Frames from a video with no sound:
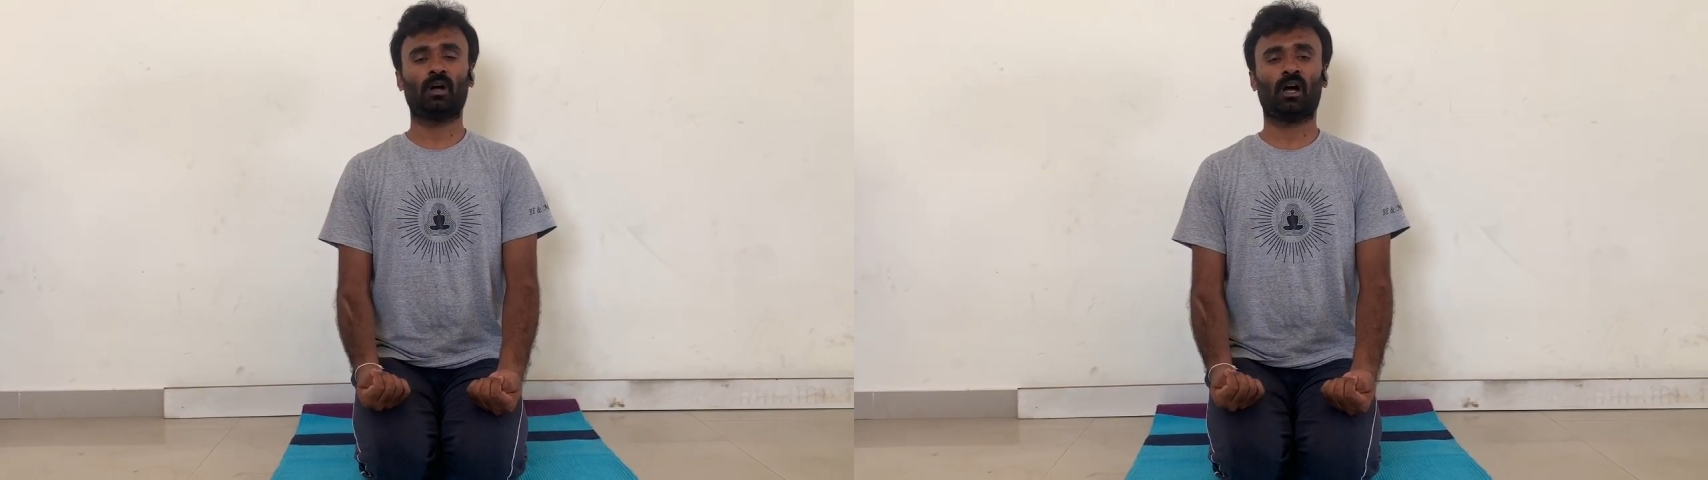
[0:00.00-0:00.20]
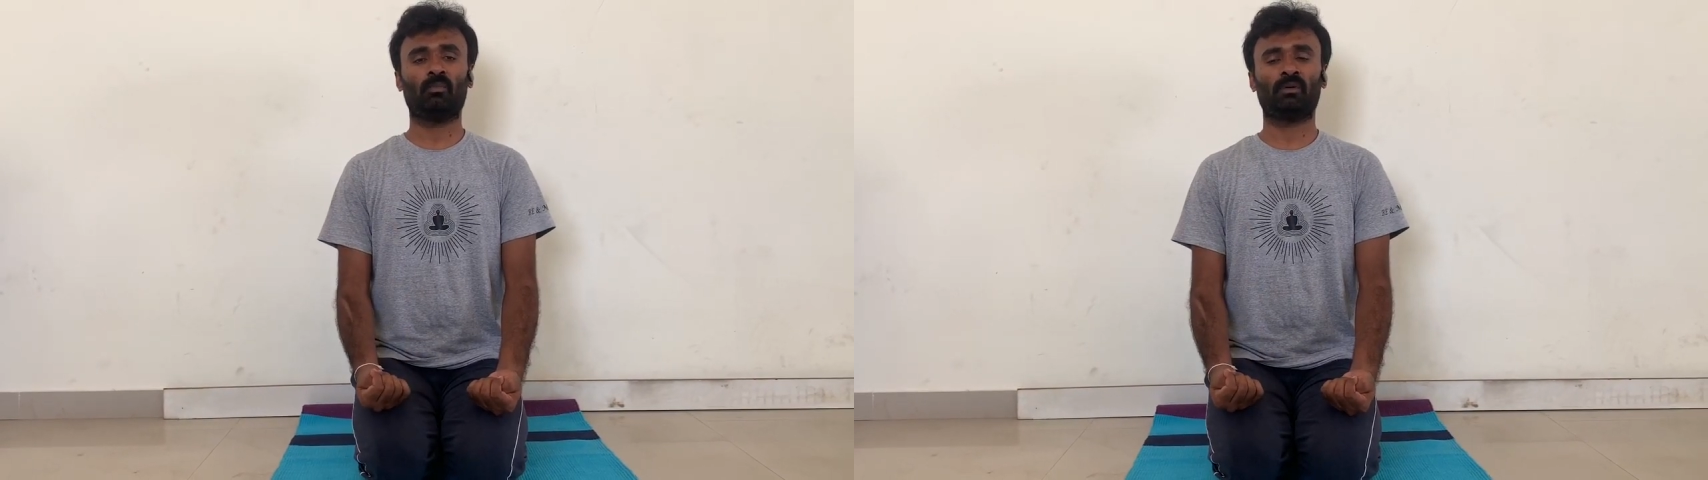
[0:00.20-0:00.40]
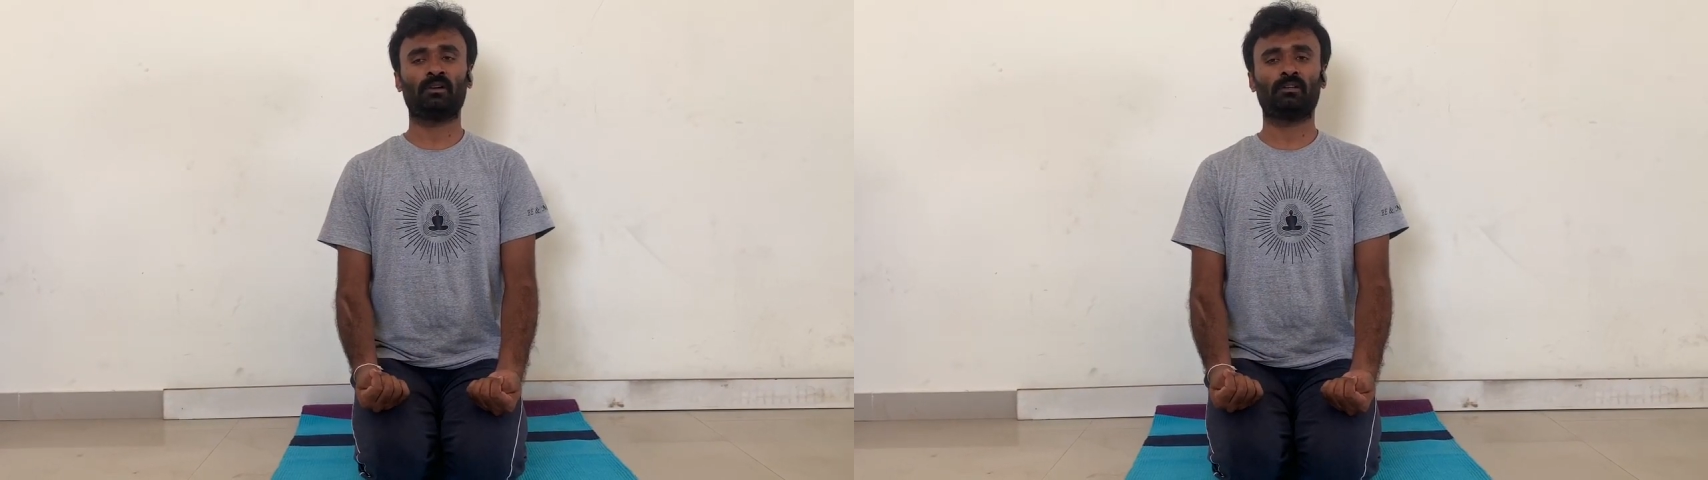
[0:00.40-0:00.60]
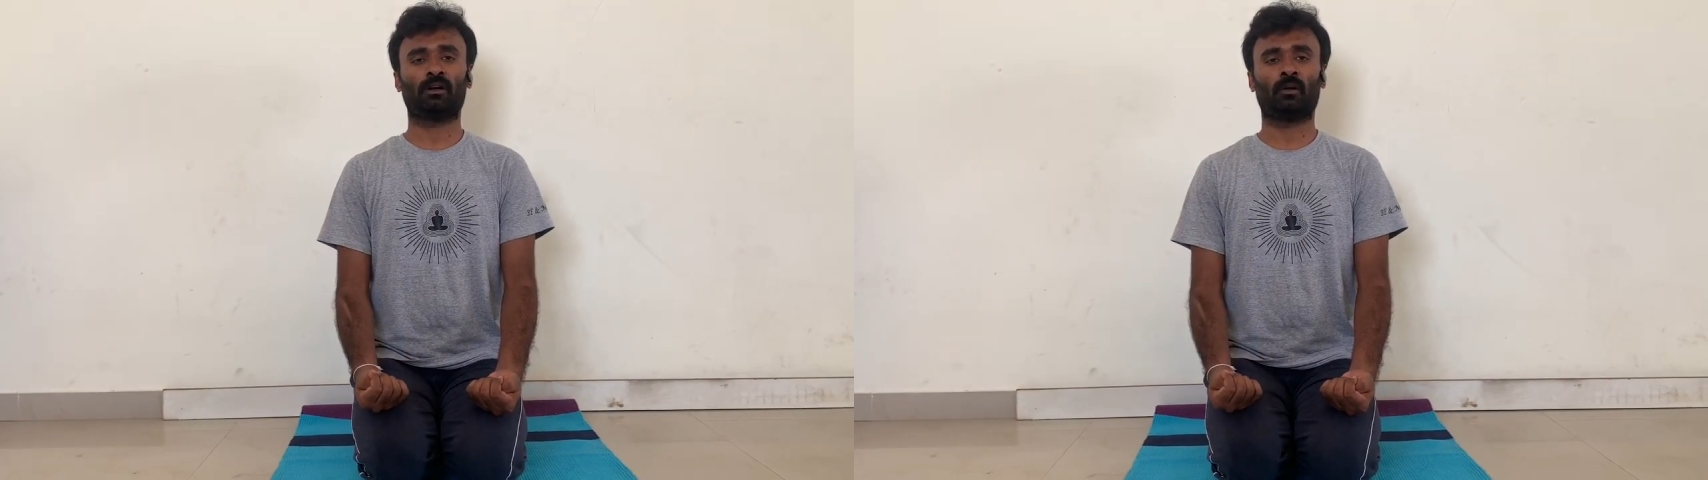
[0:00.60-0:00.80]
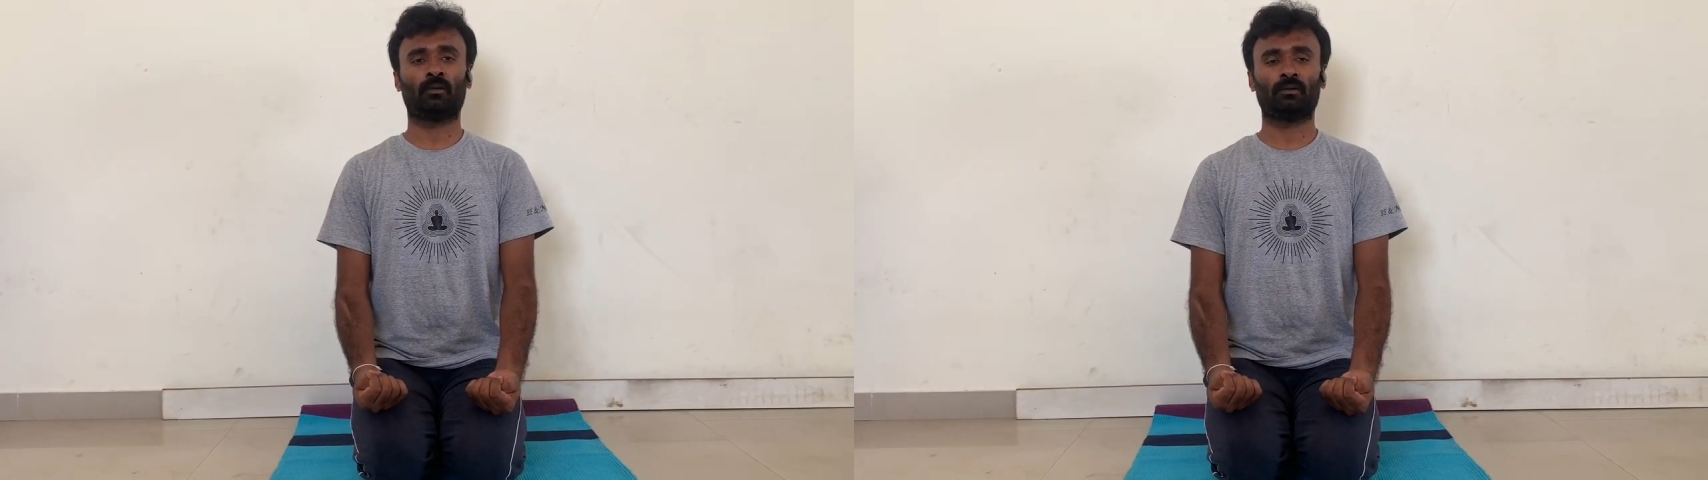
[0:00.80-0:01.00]
up and
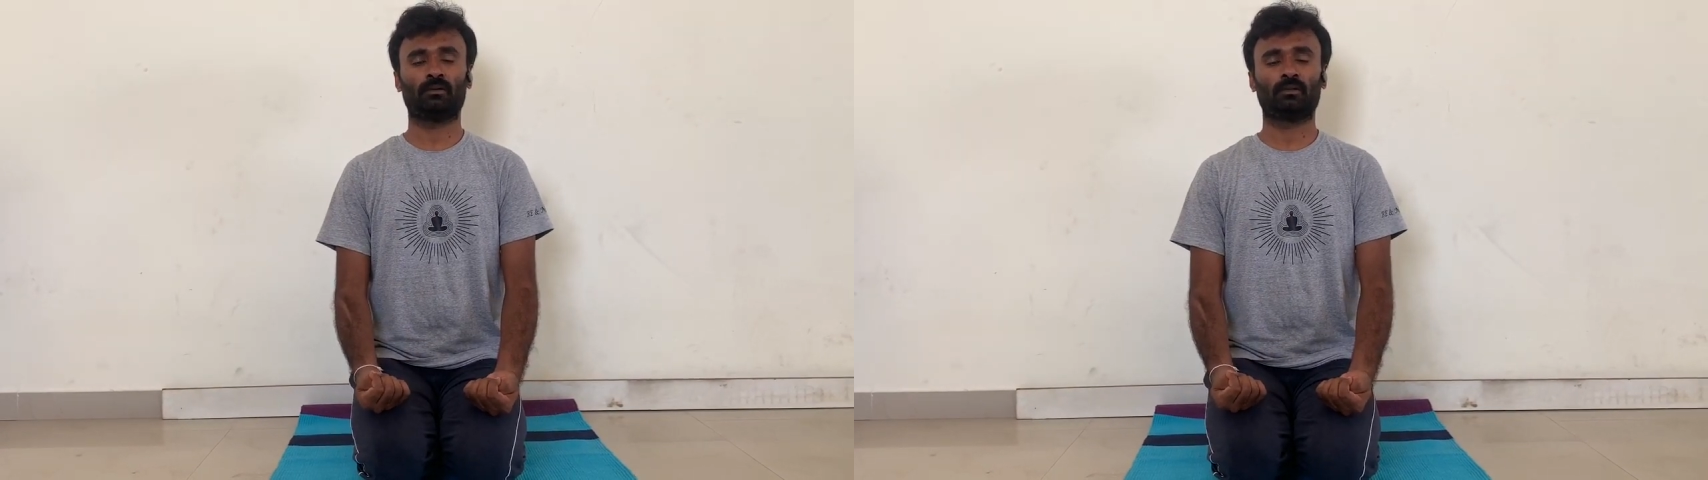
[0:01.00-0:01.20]
down.